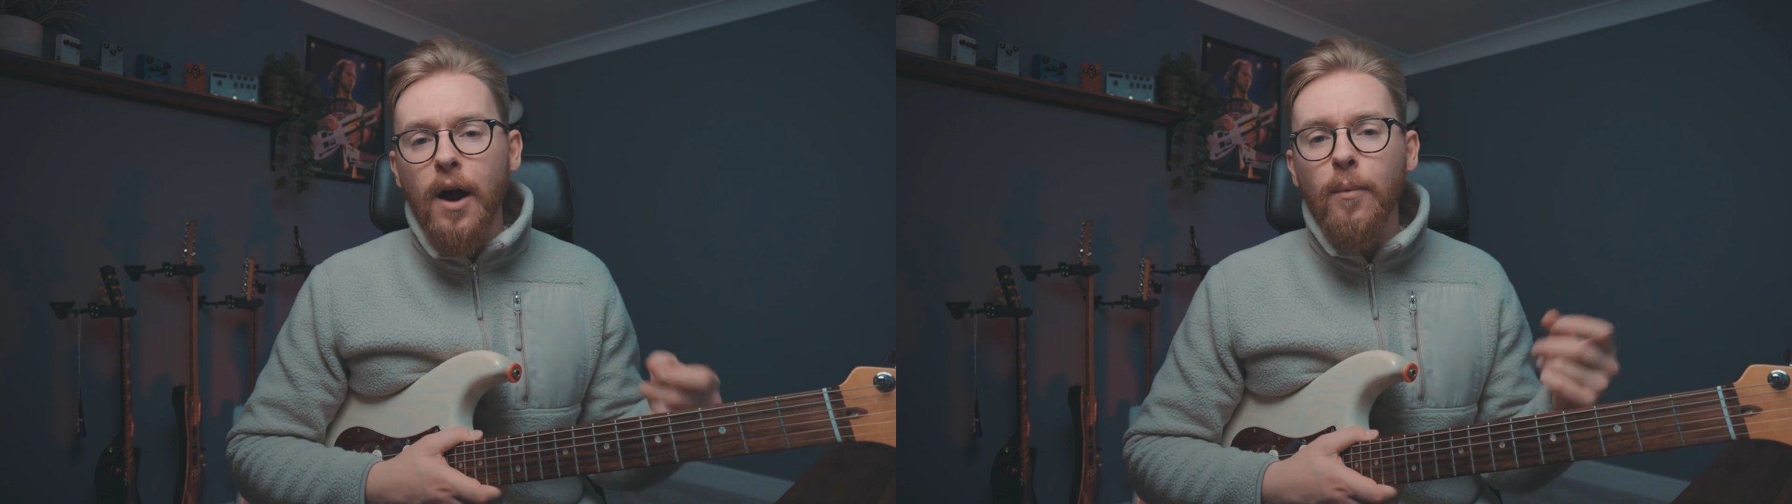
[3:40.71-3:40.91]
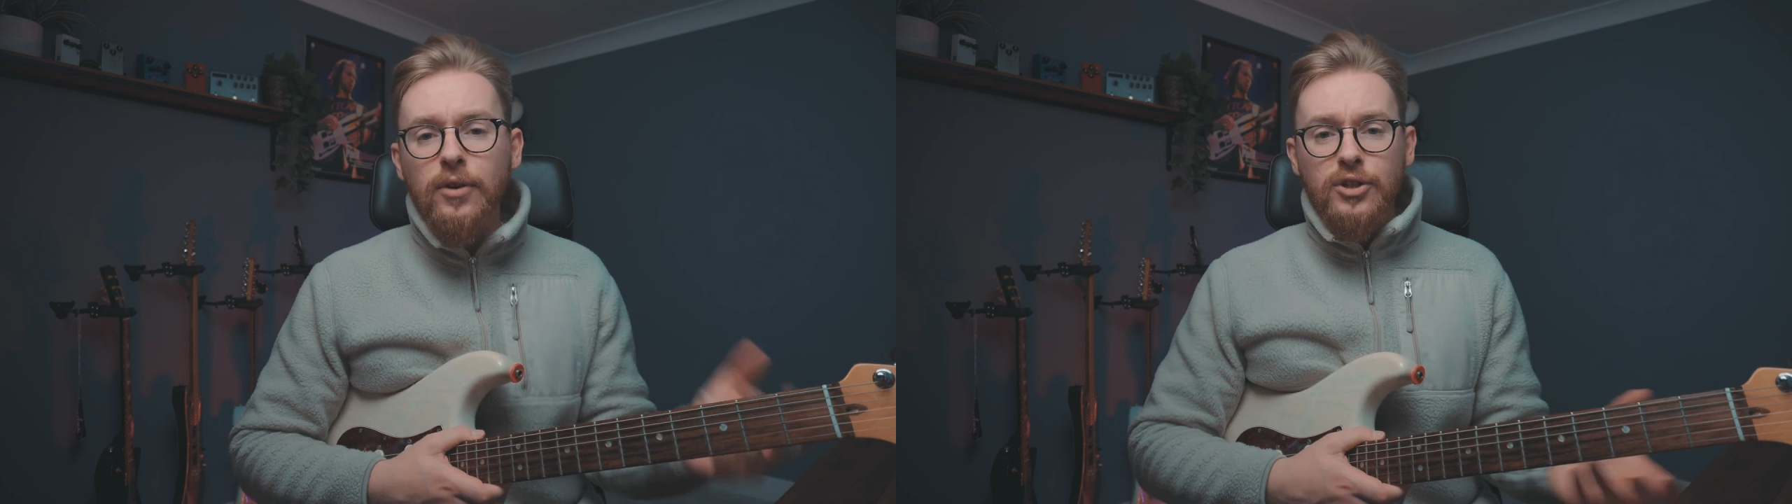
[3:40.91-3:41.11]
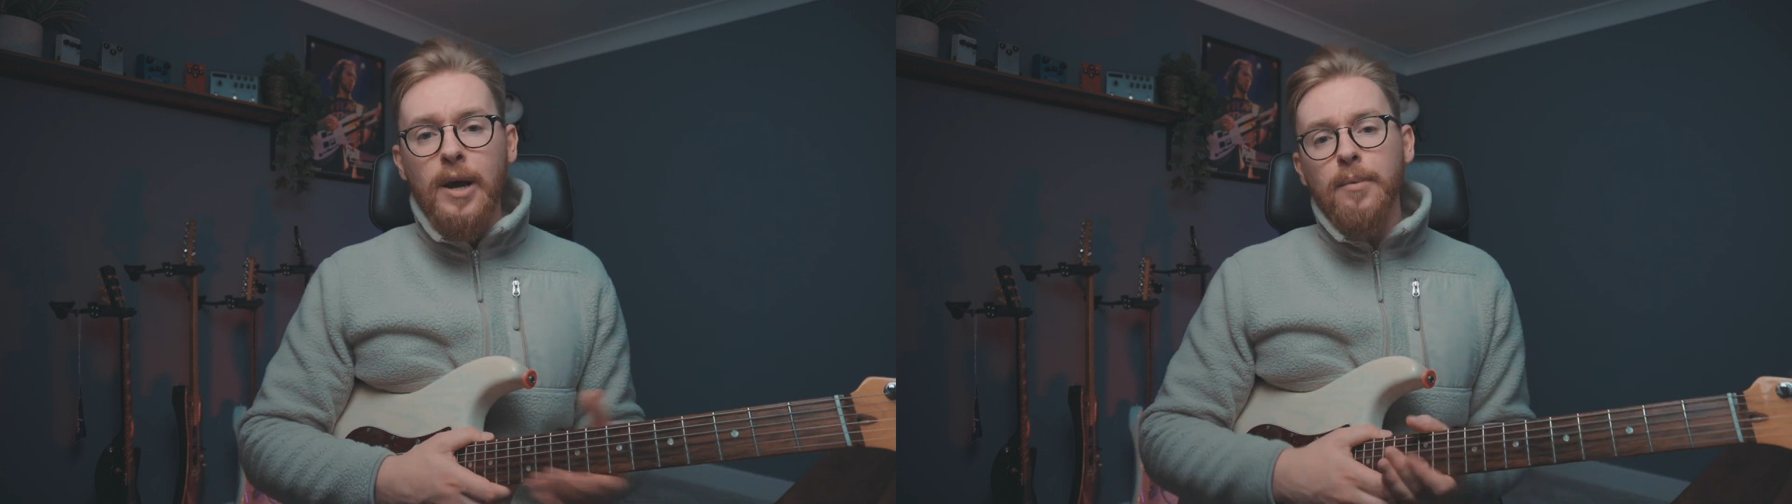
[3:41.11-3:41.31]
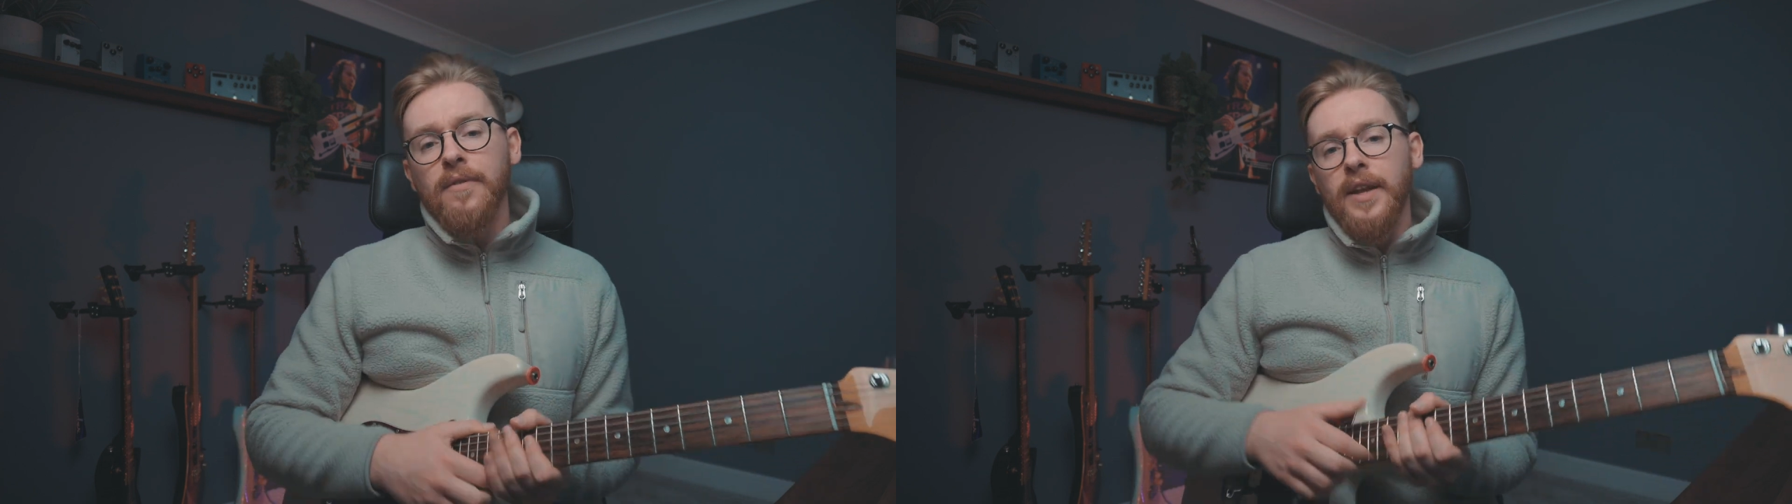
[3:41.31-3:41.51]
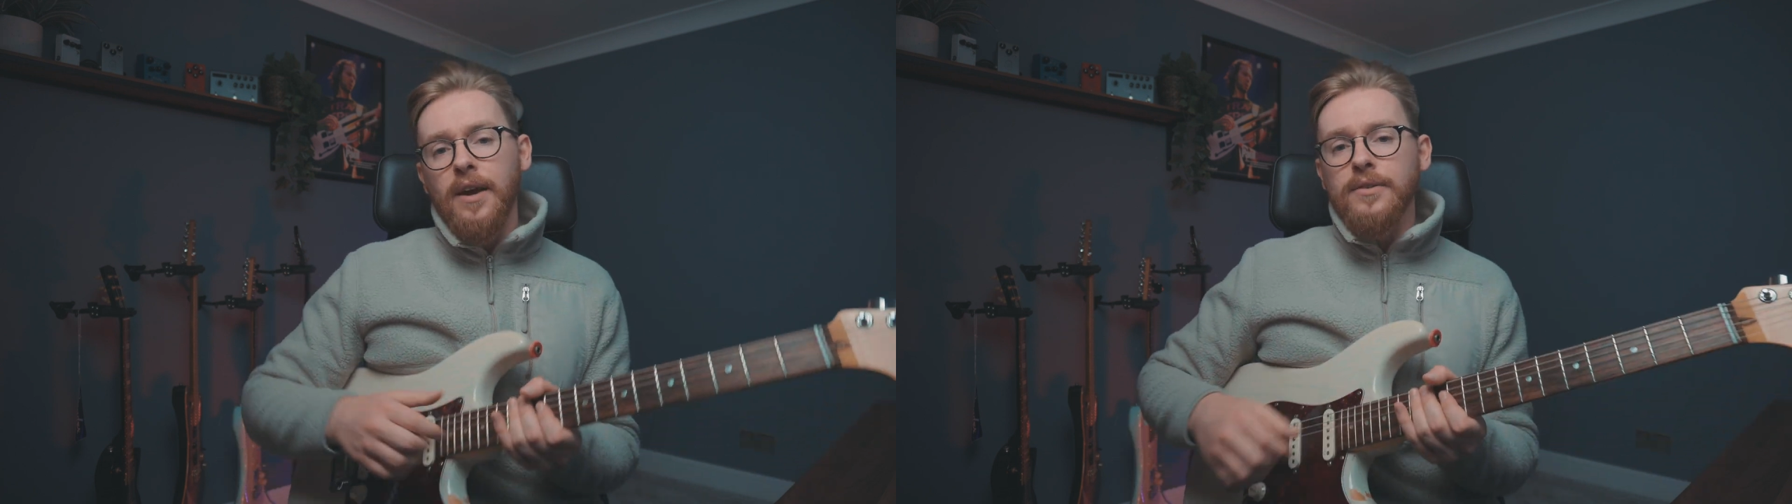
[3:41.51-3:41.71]
I watched a couple of
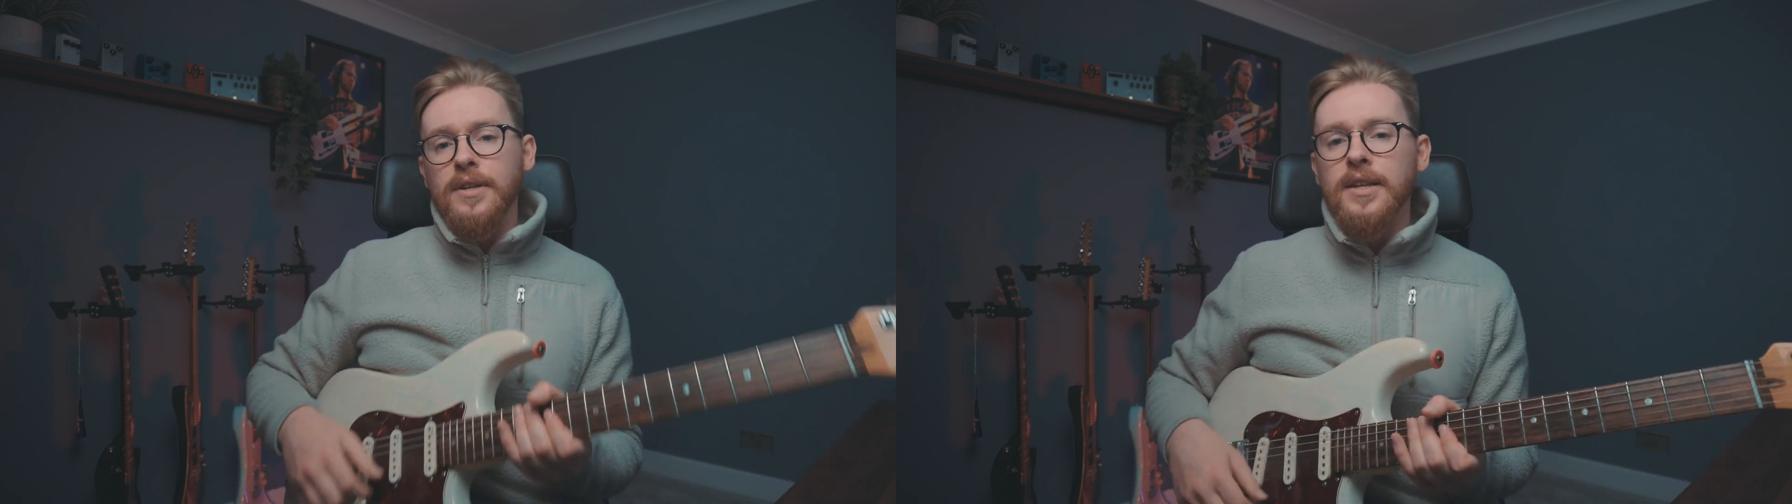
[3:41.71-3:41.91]
videos,